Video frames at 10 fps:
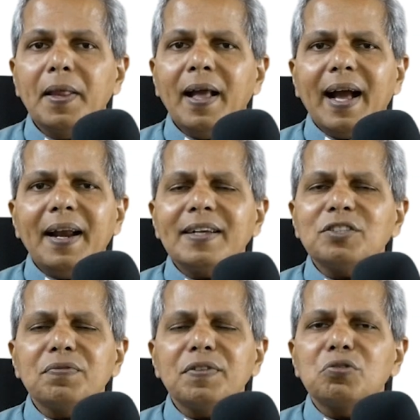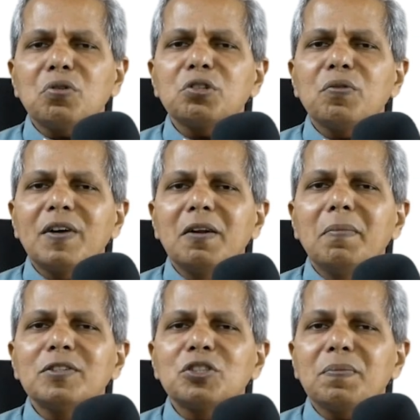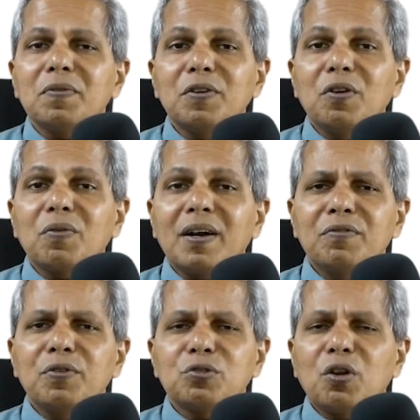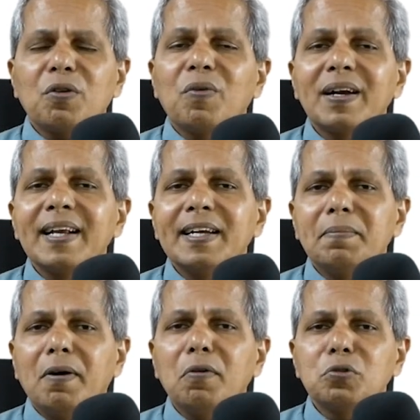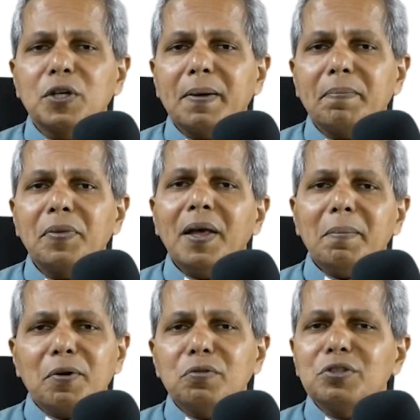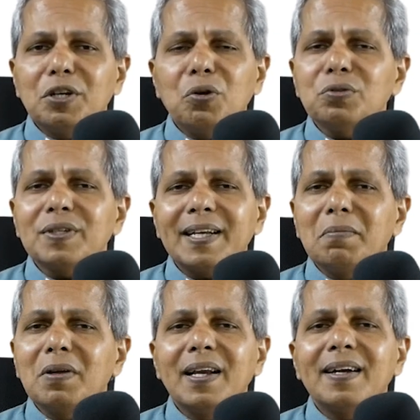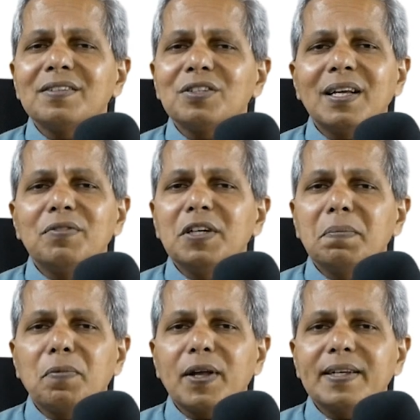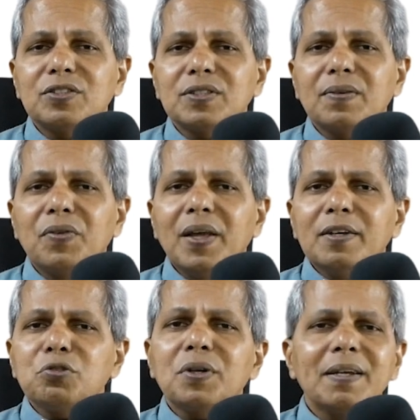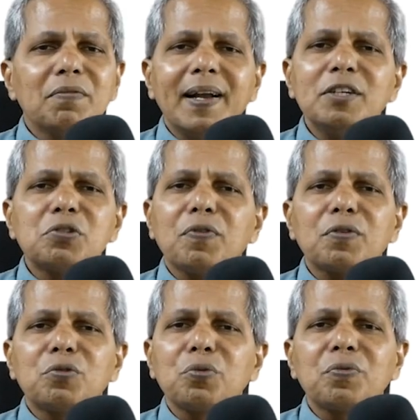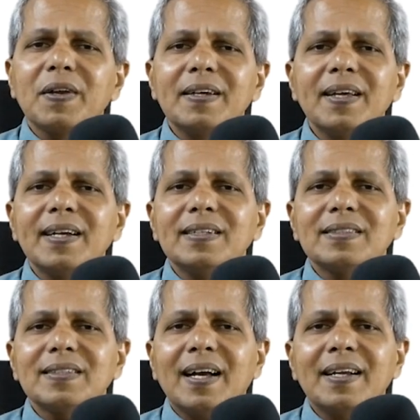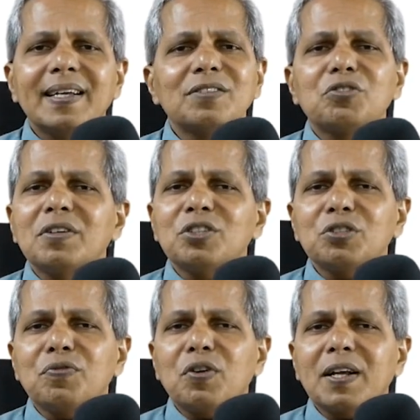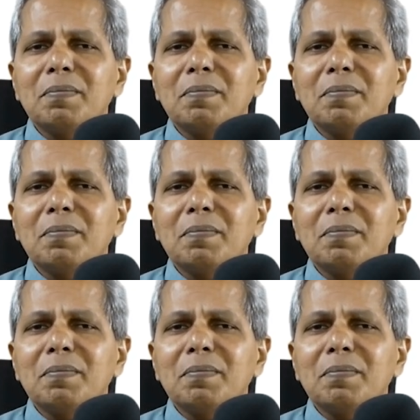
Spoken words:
And Astafi is also very much, confused or worried about him because he knows that Emilian doesn't have any place. So he waits for 2, 3 days and he searches for him